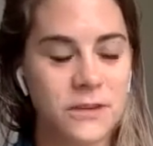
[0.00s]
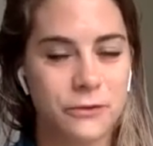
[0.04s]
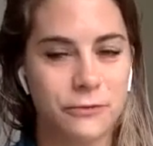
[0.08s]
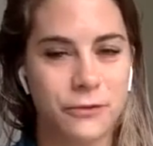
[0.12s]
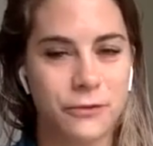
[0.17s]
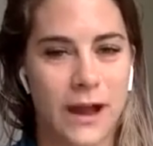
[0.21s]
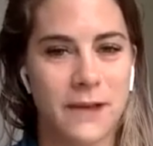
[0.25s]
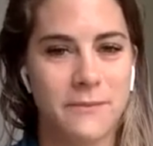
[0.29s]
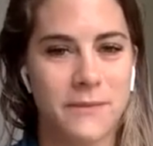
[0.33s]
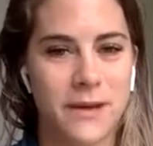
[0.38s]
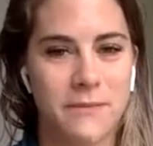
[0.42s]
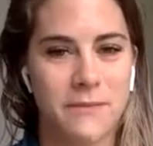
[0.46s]

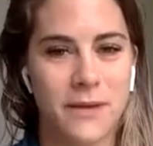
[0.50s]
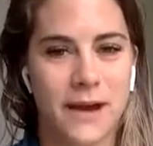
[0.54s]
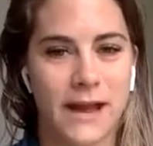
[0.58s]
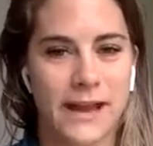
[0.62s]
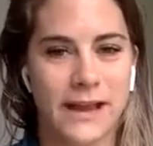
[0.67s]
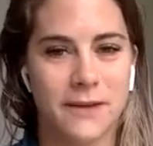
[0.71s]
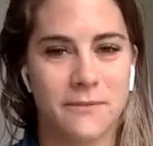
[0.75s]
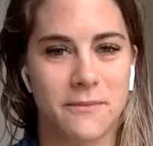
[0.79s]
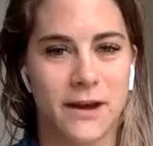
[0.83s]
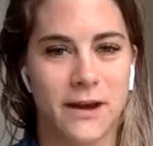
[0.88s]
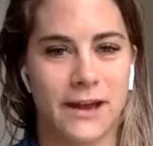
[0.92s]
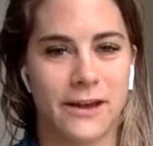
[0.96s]
ride my
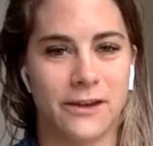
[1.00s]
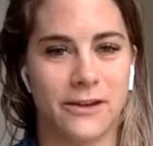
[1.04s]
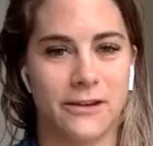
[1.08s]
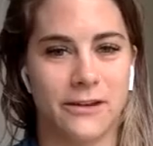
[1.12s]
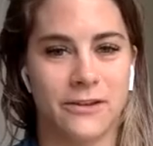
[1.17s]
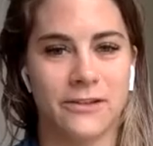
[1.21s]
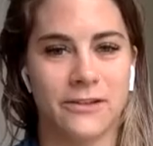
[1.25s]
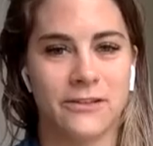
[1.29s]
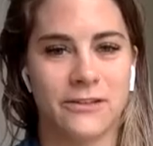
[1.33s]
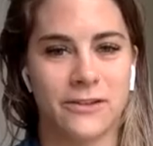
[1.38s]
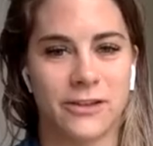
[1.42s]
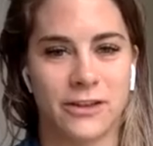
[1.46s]
bike a
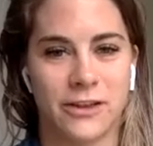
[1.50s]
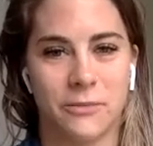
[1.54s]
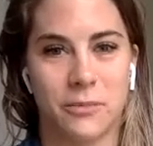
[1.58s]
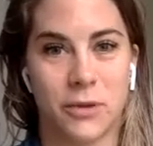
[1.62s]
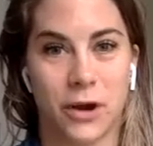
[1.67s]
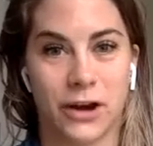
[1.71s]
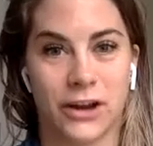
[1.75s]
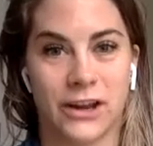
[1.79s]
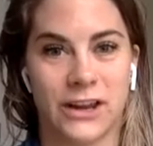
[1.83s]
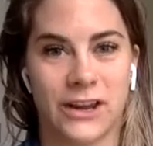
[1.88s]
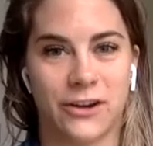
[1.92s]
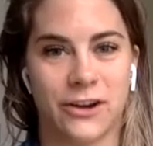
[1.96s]
mile to the
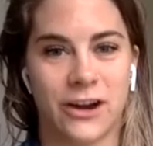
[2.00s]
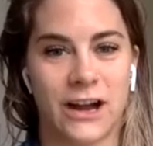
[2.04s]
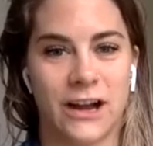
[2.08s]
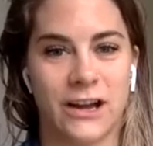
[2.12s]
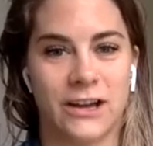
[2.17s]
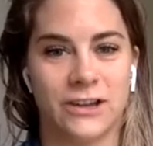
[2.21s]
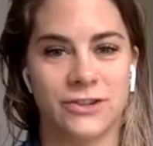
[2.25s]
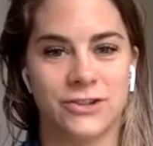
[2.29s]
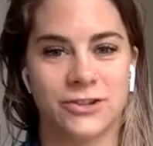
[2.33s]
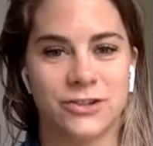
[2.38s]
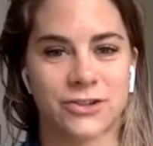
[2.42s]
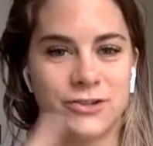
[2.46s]
parking
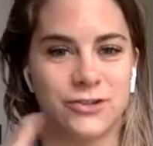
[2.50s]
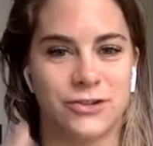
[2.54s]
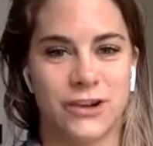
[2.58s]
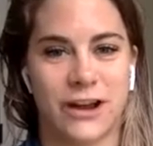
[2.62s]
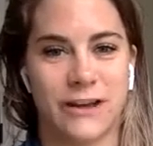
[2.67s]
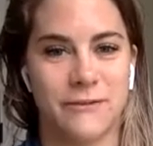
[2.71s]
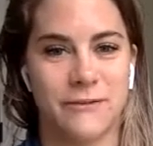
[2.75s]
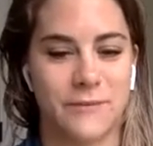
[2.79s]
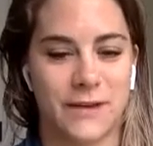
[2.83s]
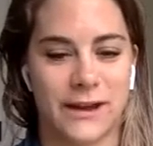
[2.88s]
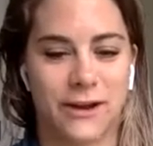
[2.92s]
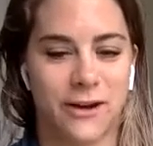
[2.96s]
garage,
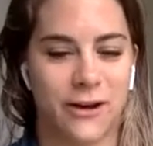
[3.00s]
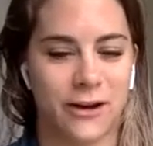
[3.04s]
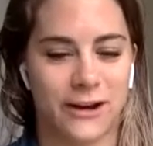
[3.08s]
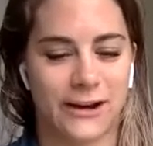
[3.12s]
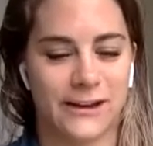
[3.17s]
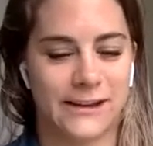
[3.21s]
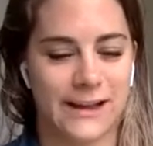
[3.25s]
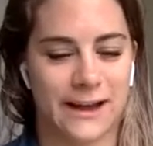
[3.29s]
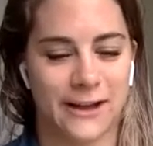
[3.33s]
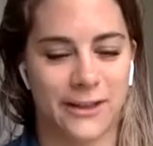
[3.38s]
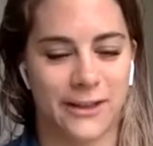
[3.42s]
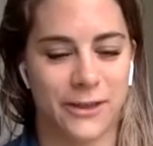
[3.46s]
drive my
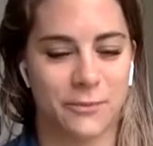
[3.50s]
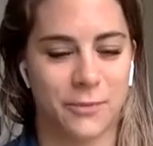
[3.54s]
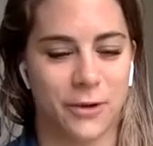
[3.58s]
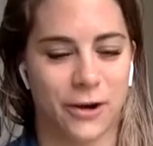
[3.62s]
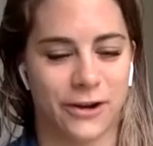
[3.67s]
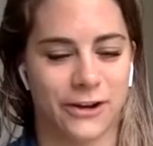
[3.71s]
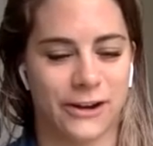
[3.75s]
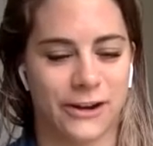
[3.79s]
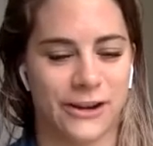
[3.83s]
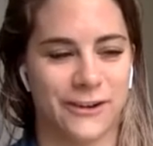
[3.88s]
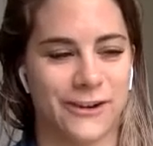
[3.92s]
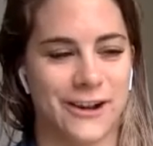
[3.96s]
car down the
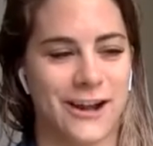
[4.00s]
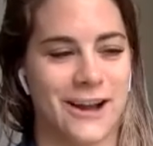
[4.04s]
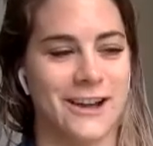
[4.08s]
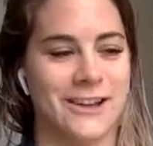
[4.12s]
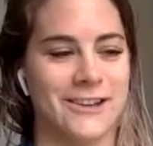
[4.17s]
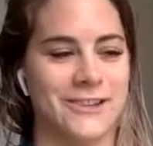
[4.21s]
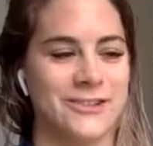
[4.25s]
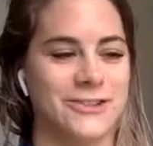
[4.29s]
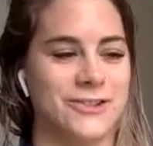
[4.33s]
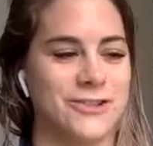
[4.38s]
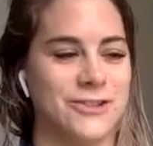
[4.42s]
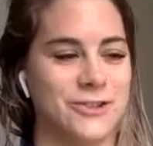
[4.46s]
parking
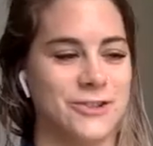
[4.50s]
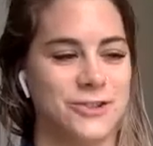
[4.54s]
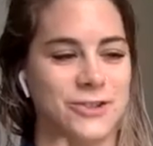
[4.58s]
garage,